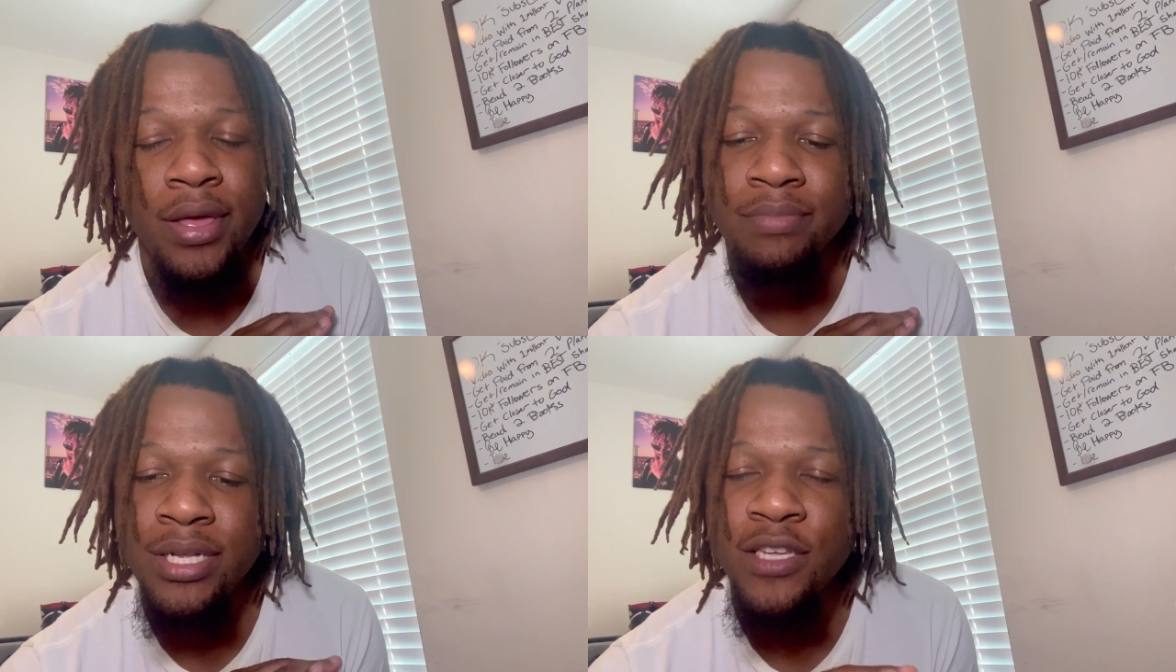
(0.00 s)

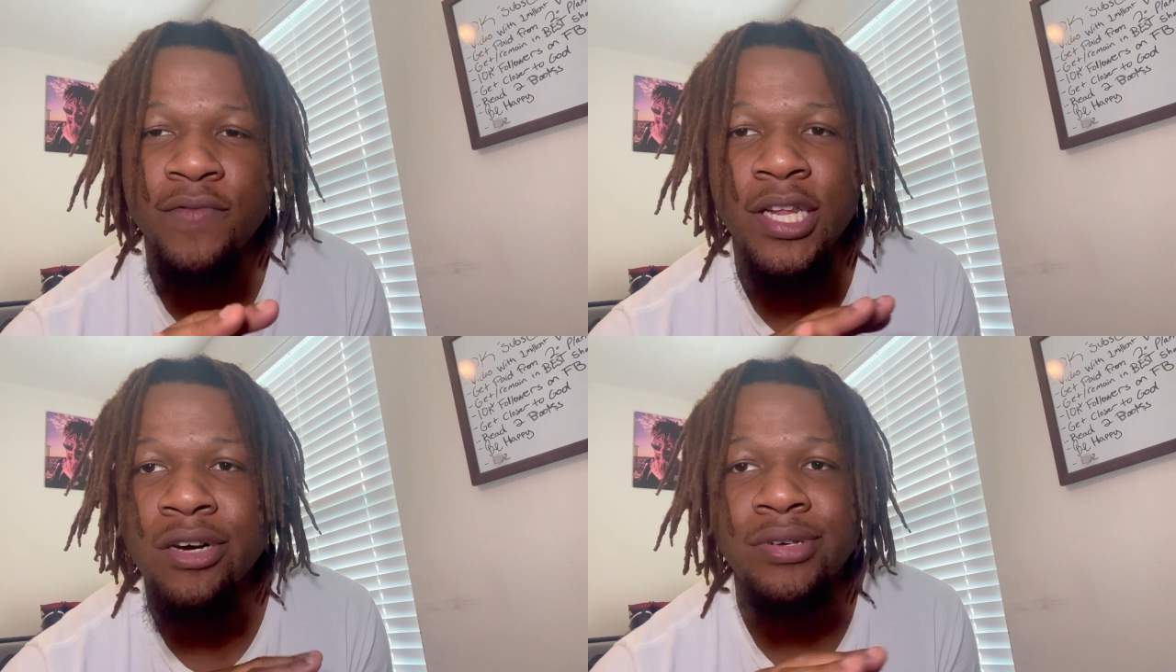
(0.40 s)
But this
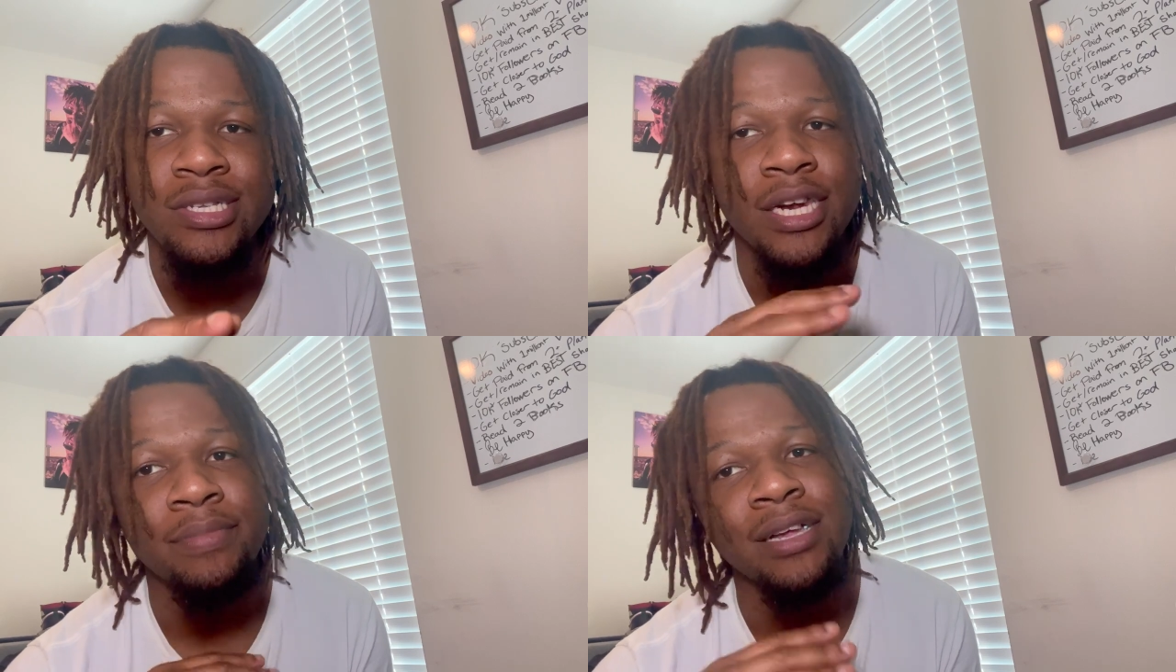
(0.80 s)
video is
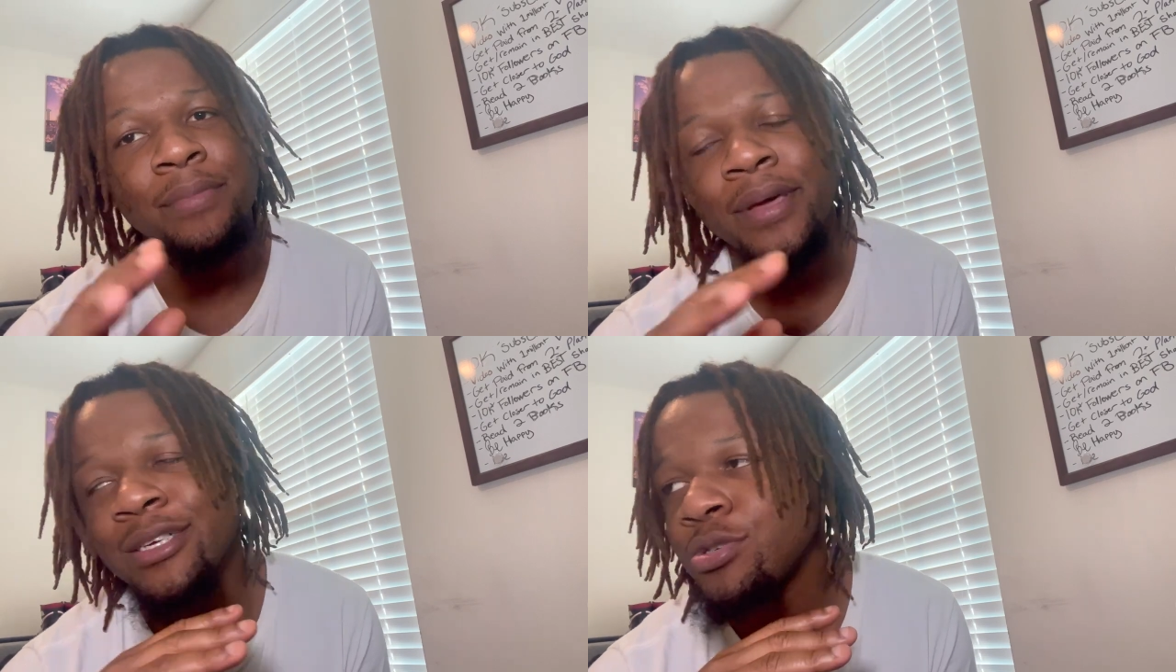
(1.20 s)
not about the
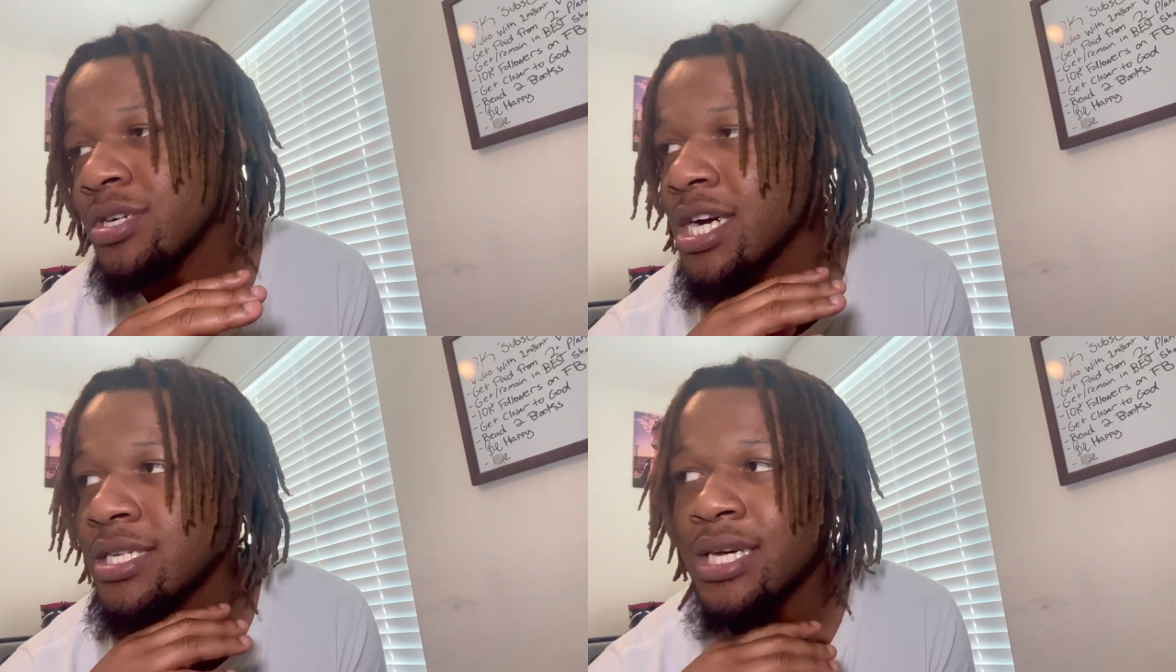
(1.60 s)

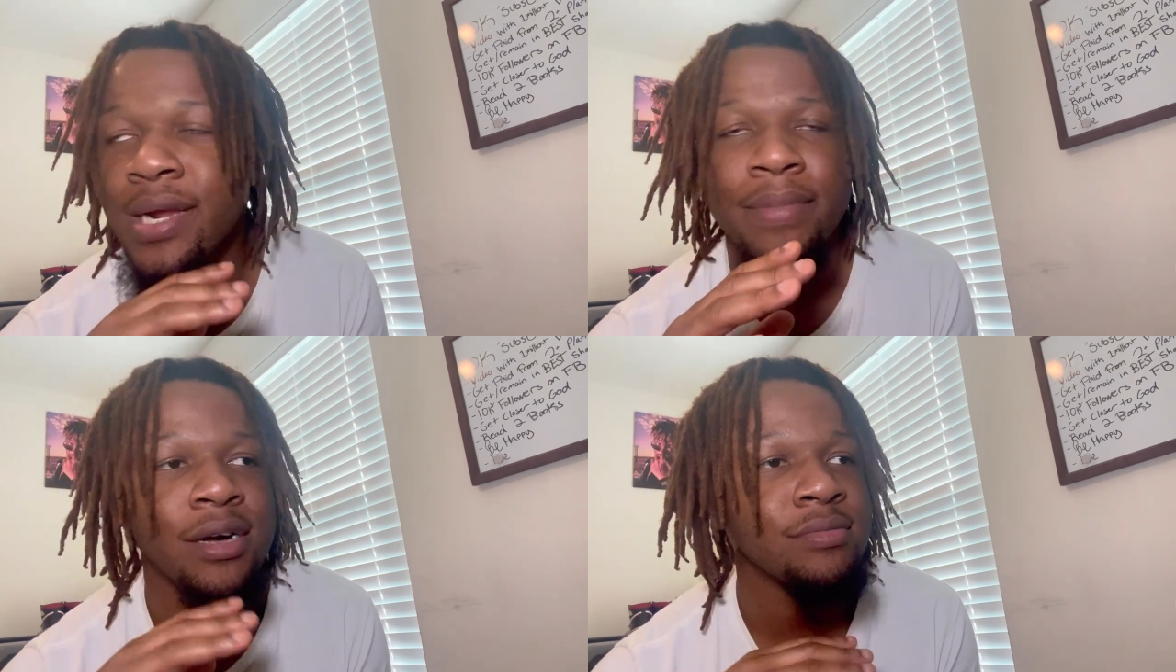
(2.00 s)
Patreon, it's not
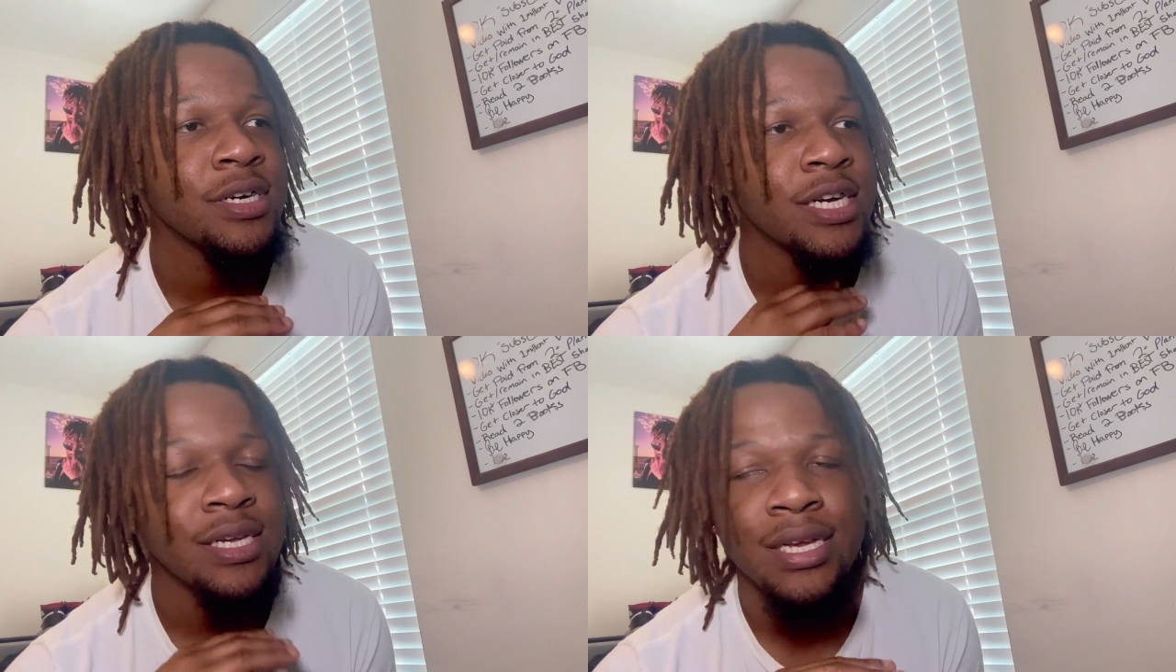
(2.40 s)
about
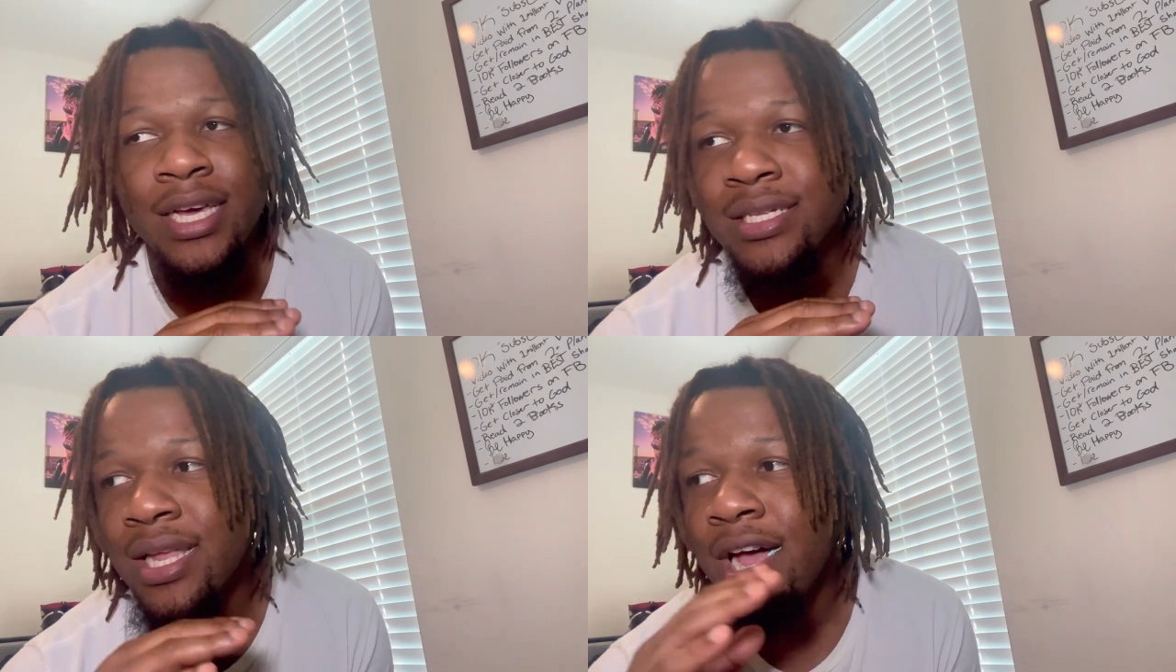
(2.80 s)

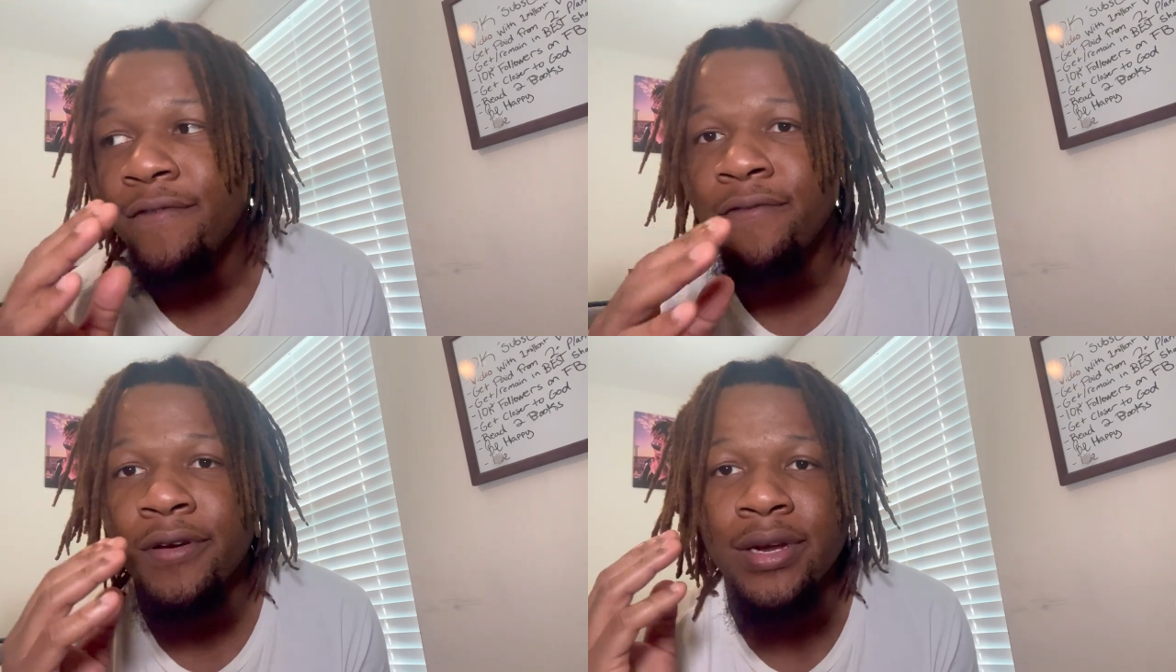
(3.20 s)
Delays Live
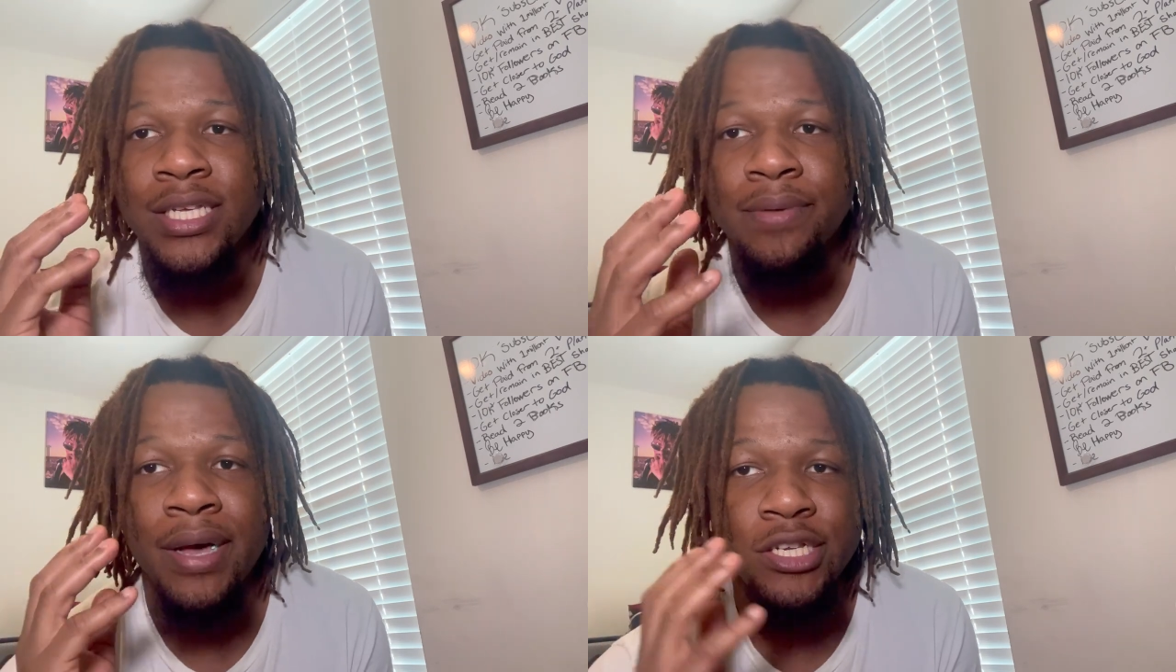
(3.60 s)
for real.
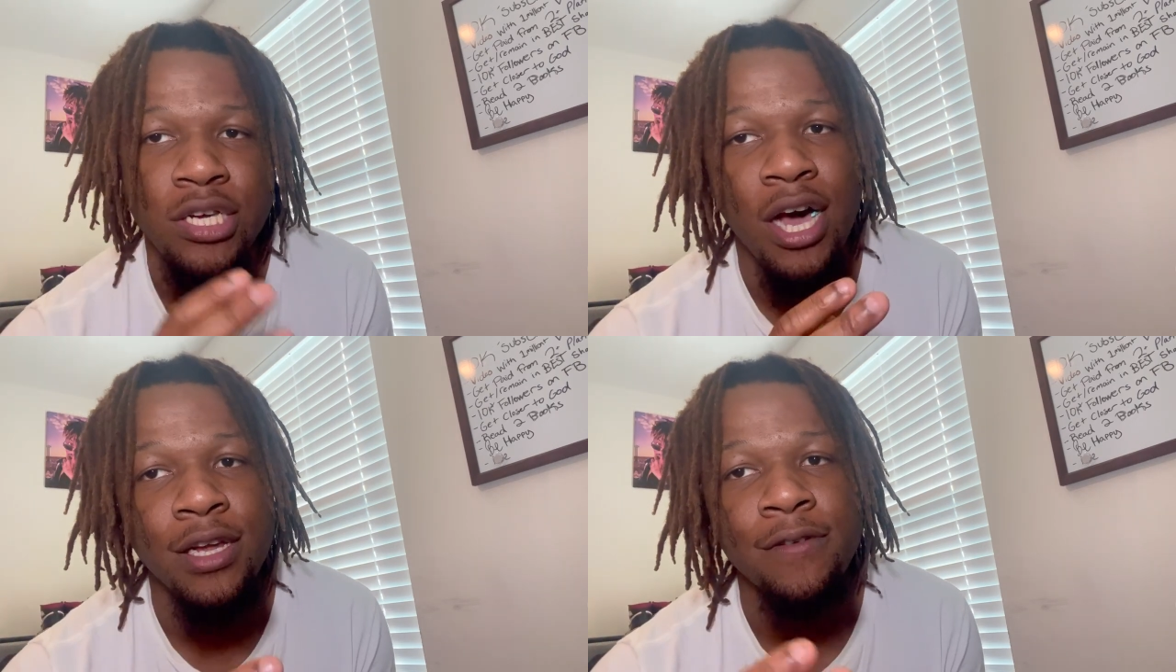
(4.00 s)
It's about
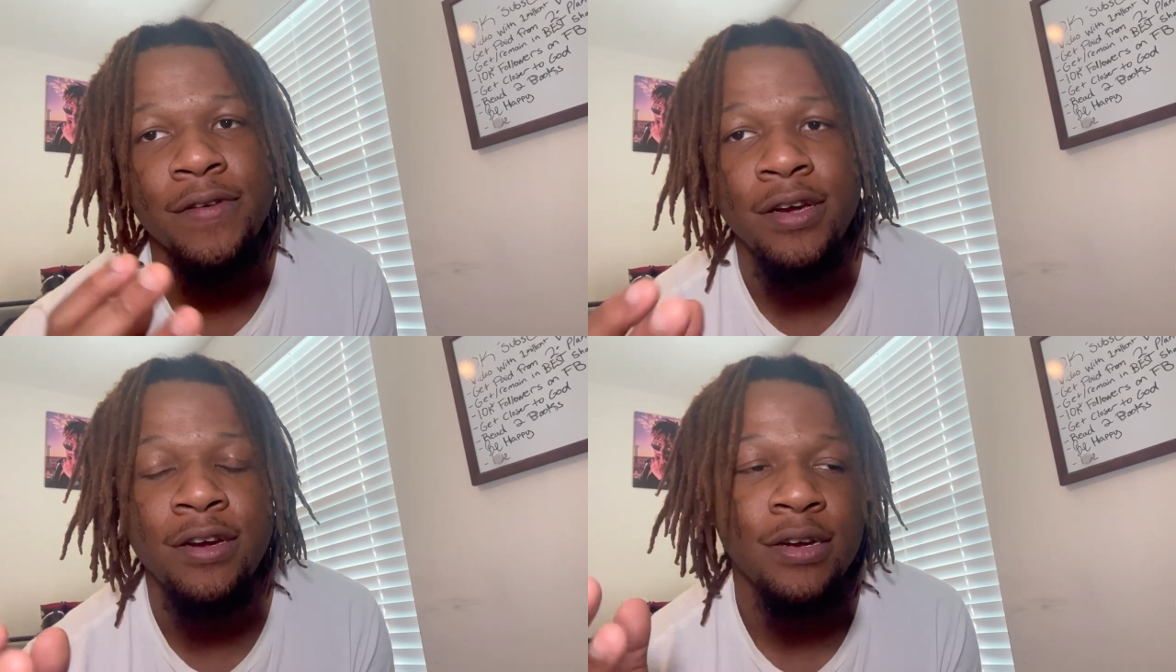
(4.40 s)
y'all over
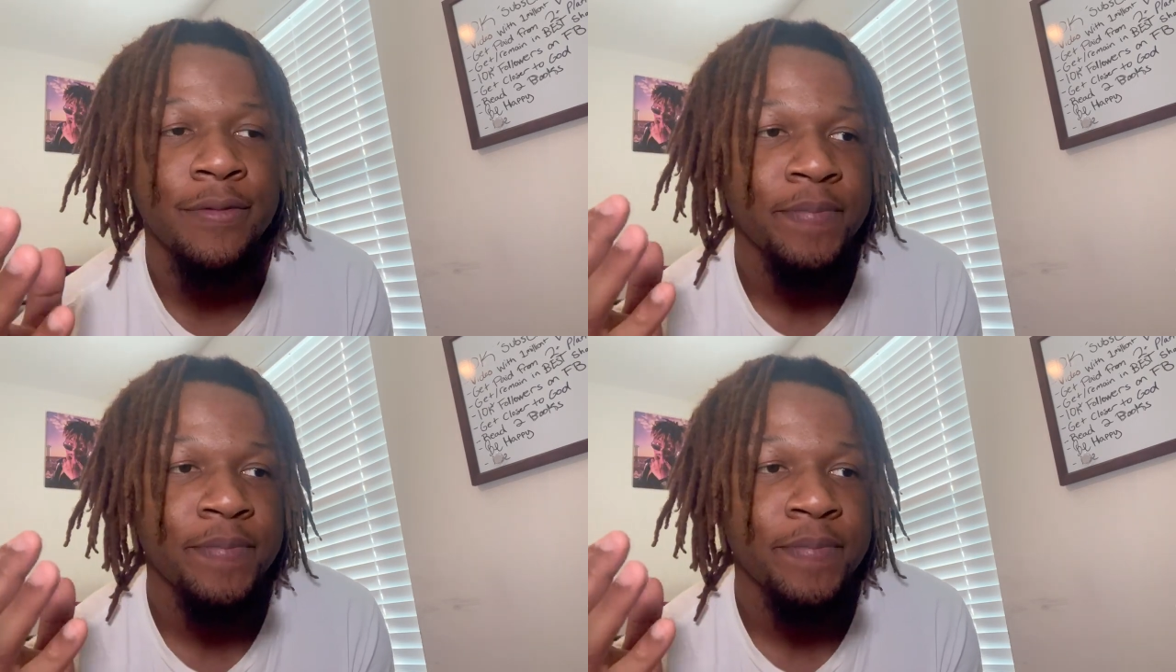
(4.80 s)
here